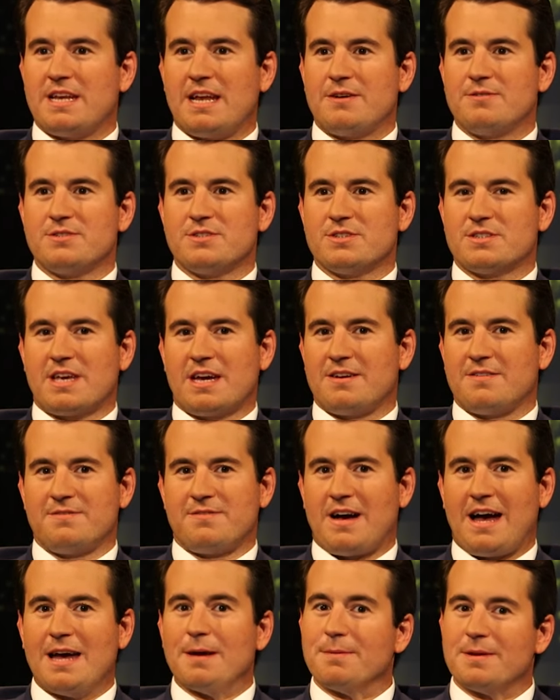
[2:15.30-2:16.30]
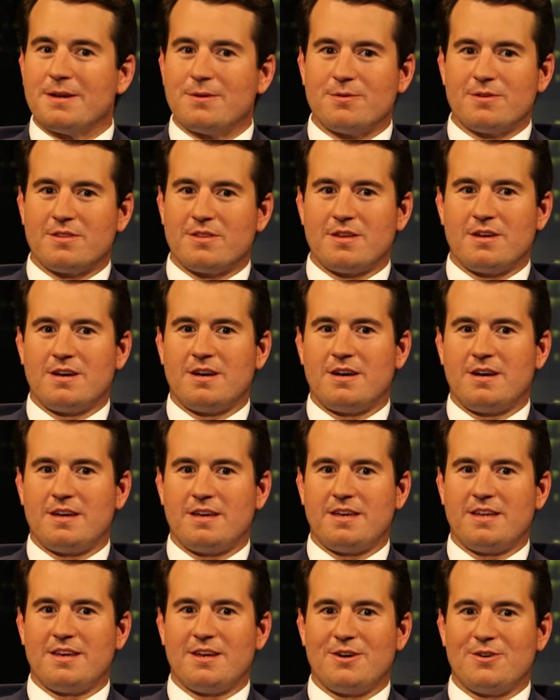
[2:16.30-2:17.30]
I was just kind of vibing with,
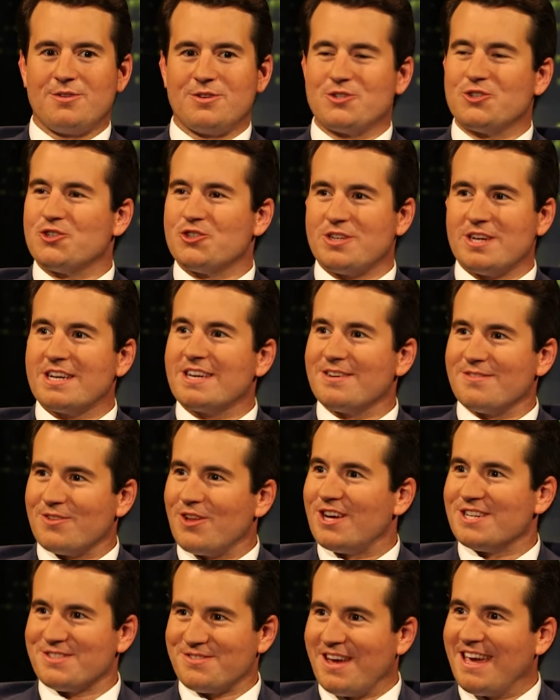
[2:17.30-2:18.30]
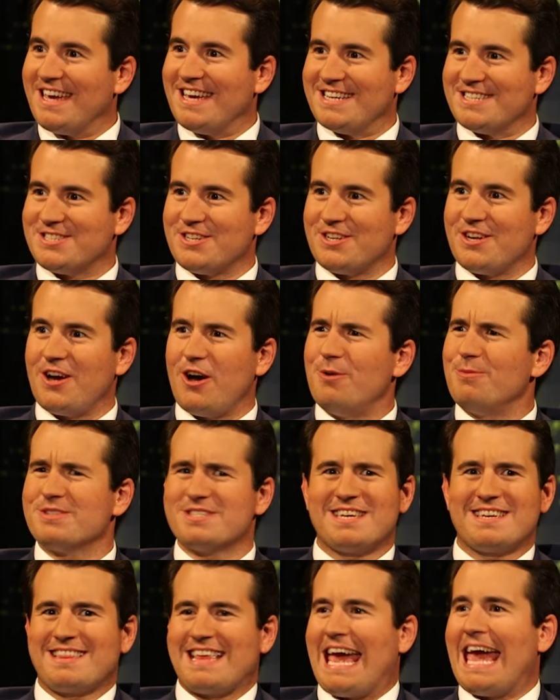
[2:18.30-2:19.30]
the shtick of Las Vegas. You know,
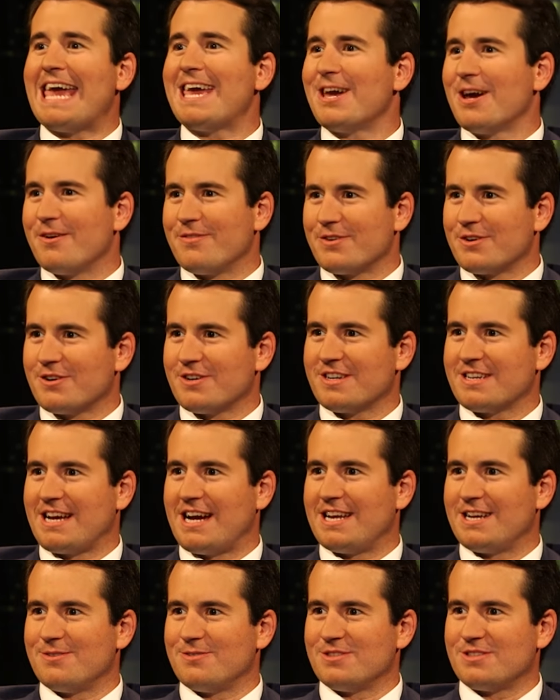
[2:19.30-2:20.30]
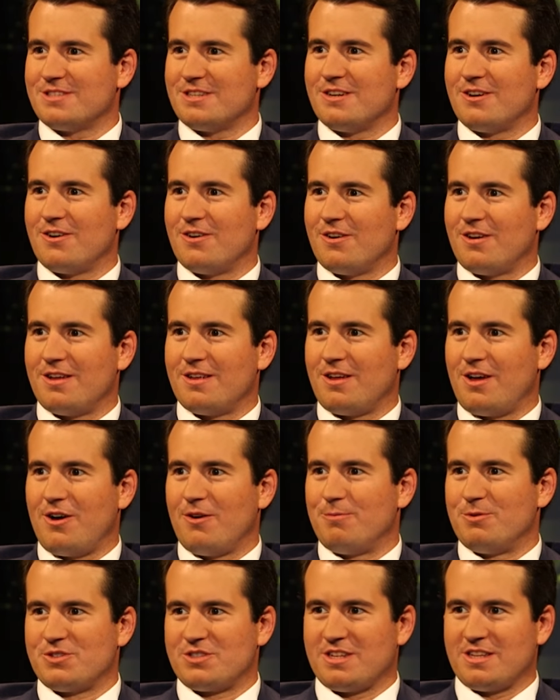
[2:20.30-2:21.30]
almost like The Hangover kind of was, you know,
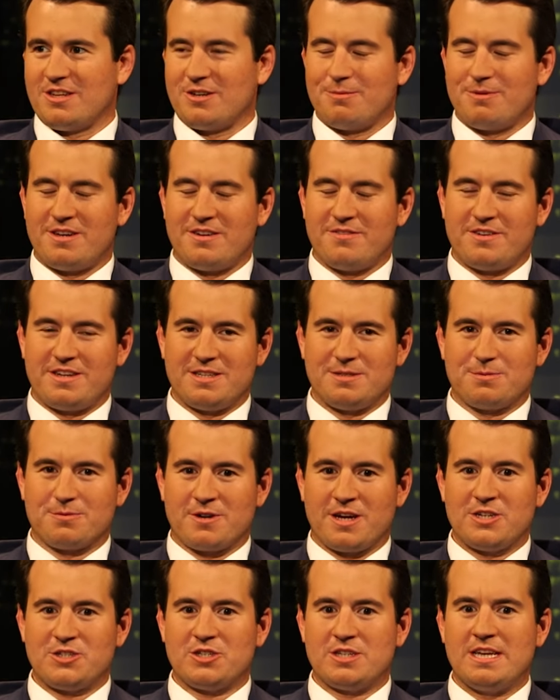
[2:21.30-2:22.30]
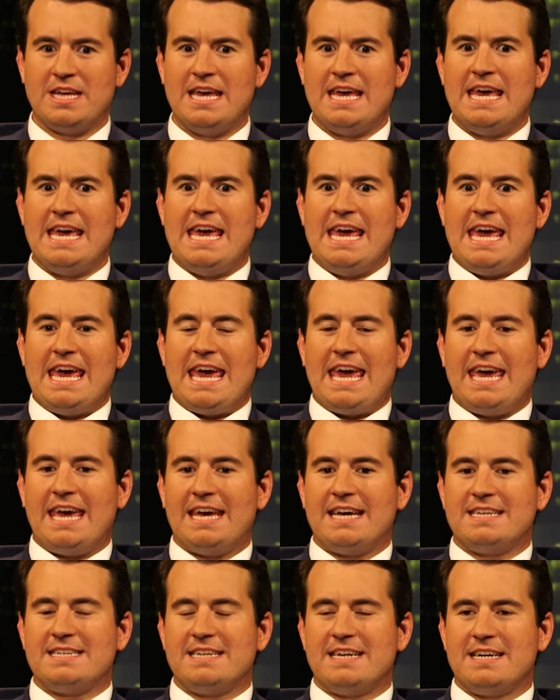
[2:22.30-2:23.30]
almost a little bit of an inspiration.
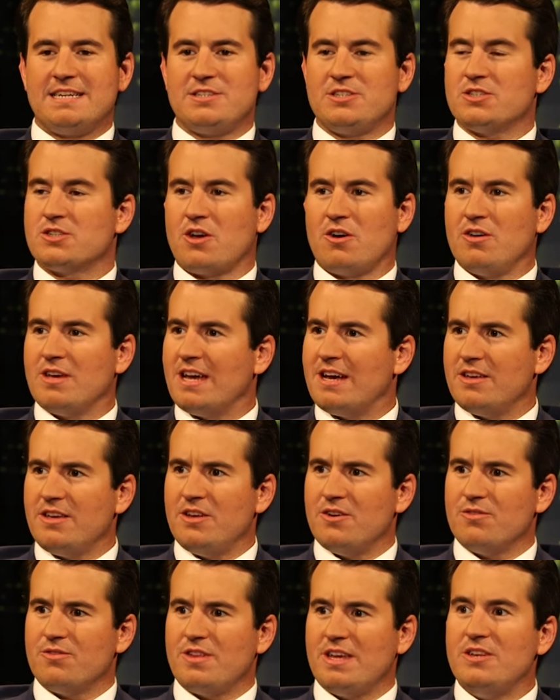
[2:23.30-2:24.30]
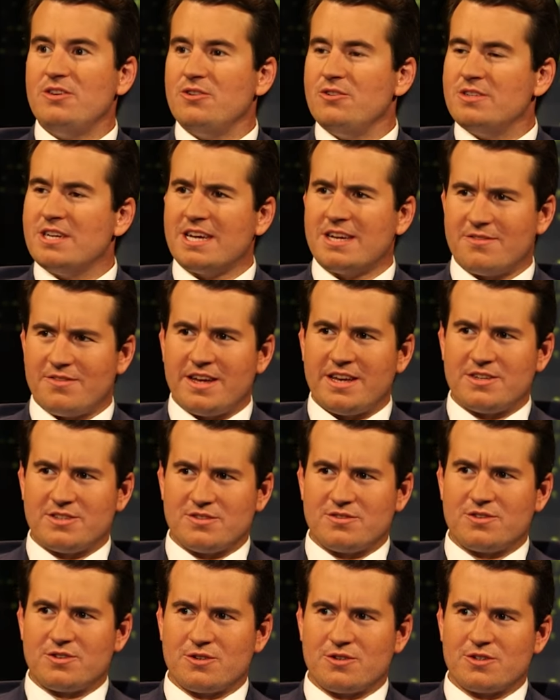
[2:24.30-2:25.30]
And just calling out, you know, they do take advantage
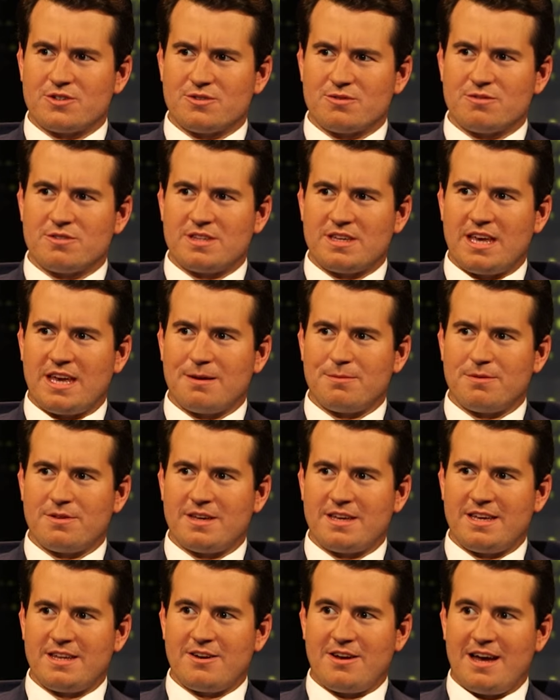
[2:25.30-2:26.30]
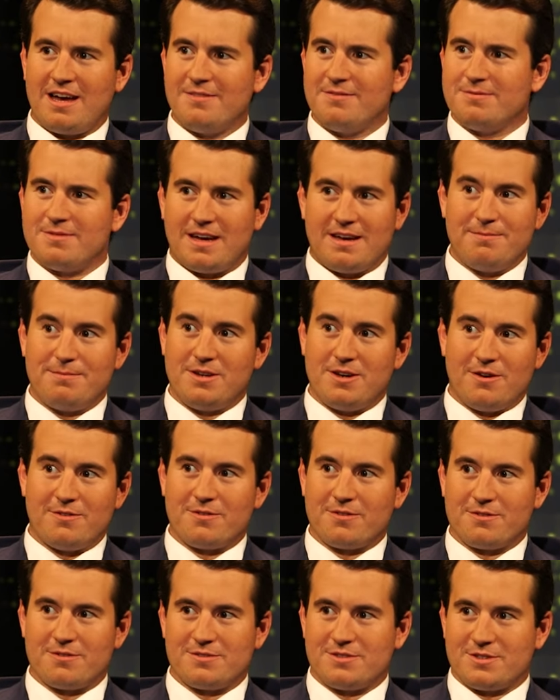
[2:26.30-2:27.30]
of tourists with the gambling. You know, I've been
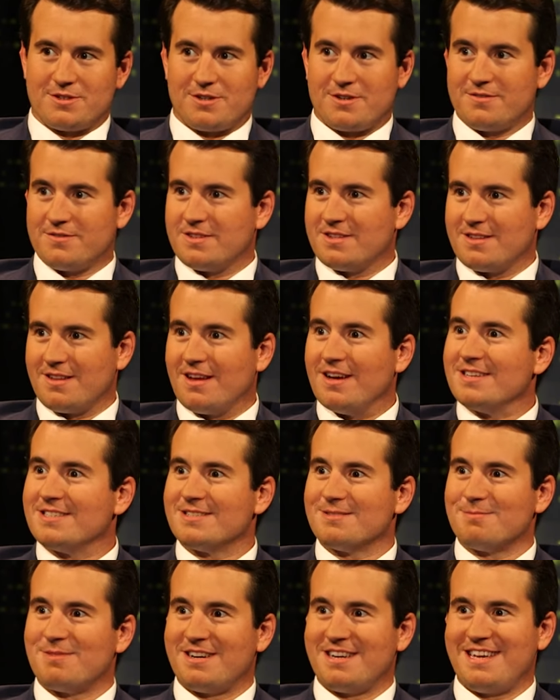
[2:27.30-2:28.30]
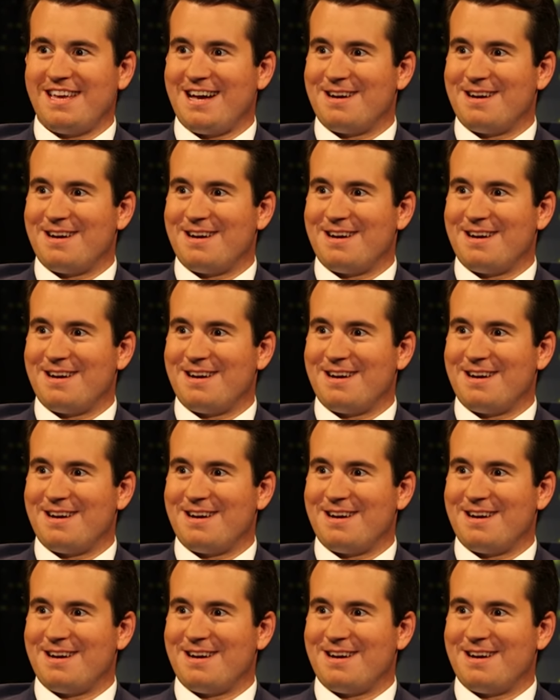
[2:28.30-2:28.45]
overserved and lost some money.